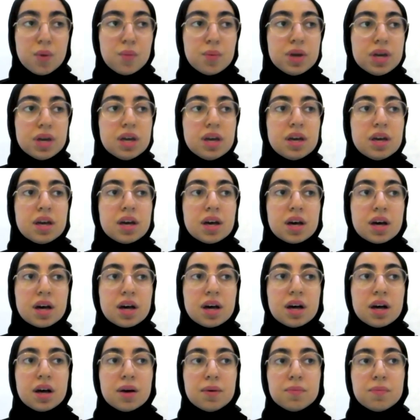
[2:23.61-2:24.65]
We
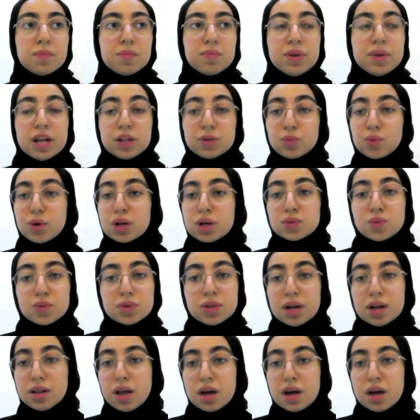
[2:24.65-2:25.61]
uh, networked with a